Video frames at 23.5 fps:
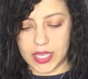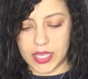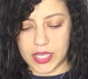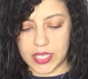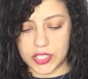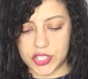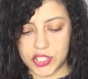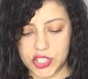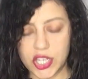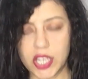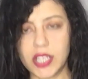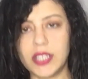
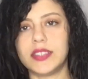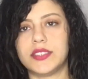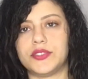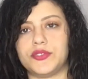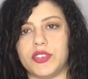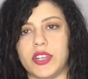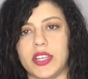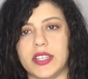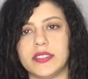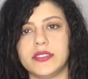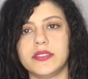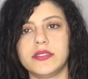
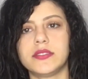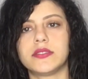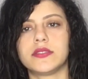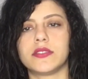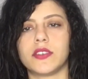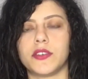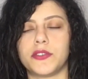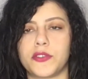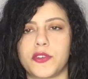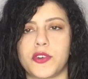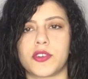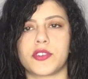children,
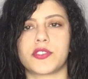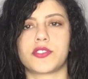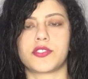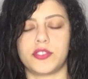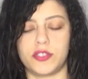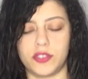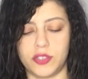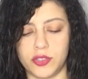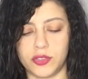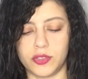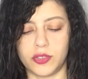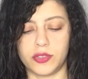of course
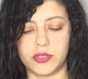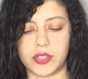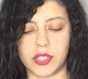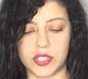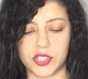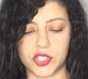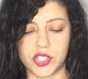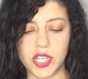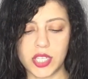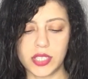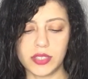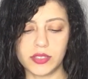you know the
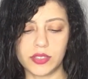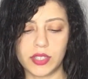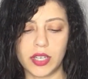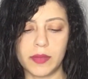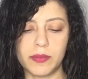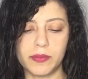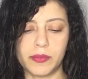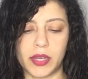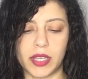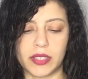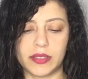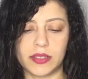children,
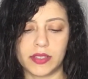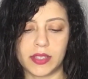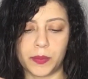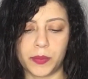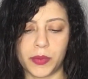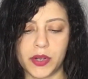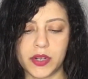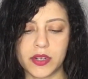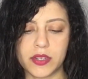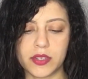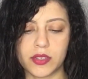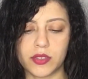but the
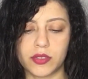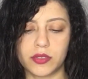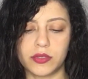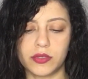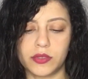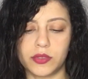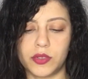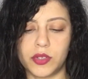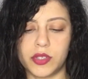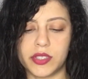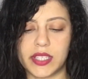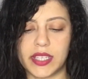person
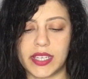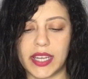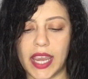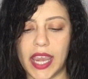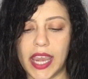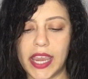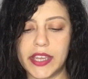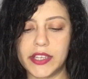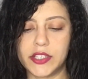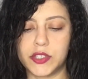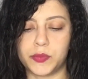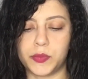who is an
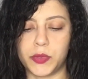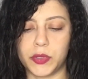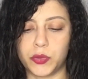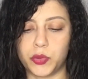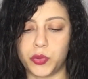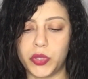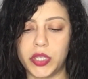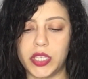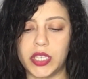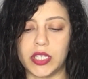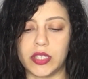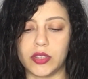age
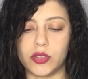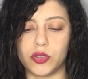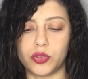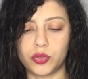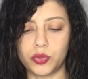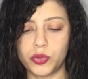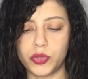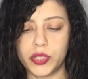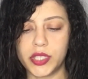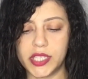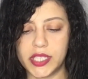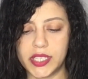between
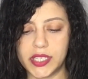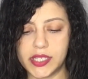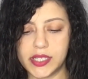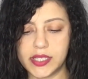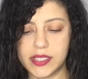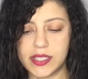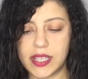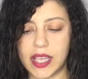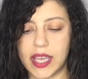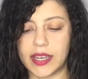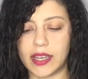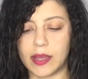2
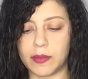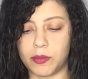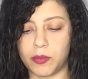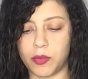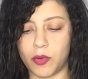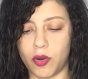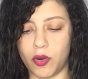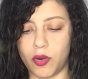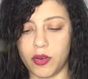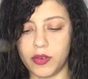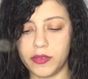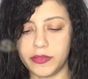years and
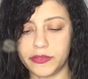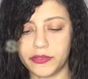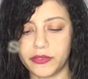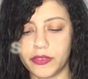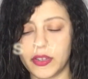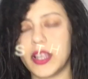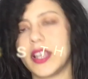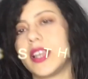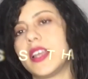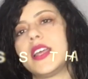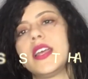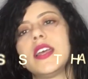above,
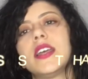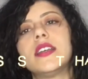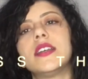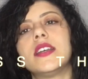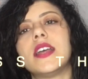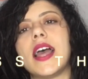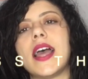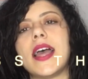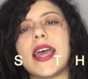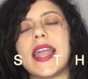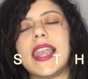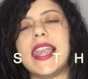
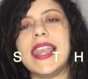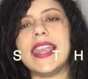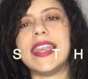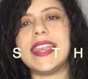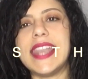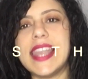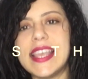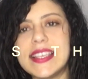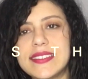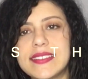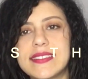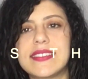
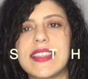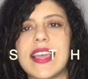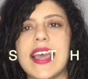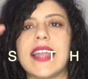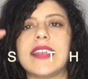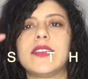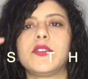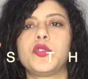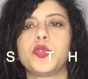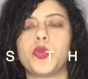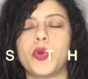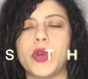less
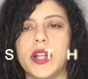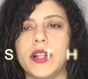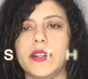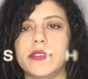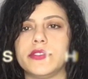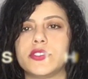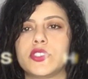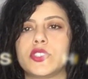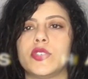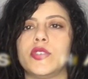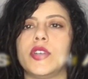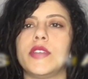than 12.
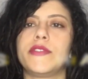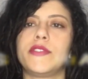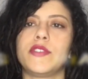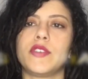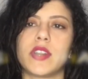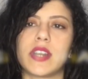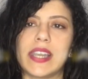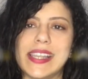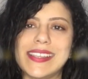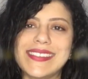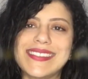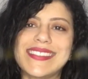So if you are
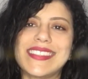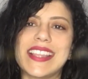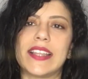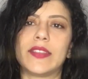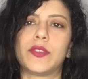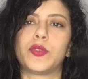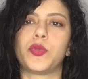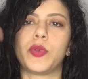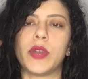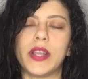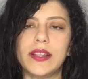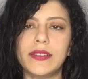less than
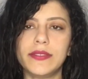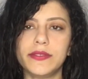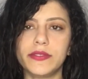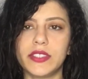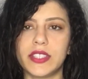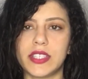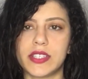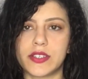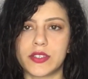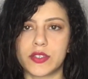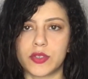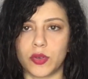12
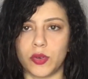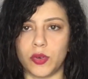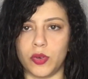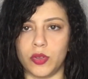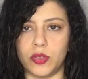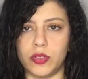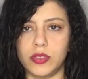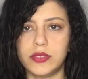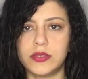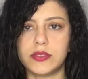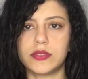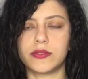years
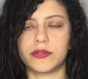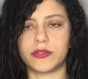old,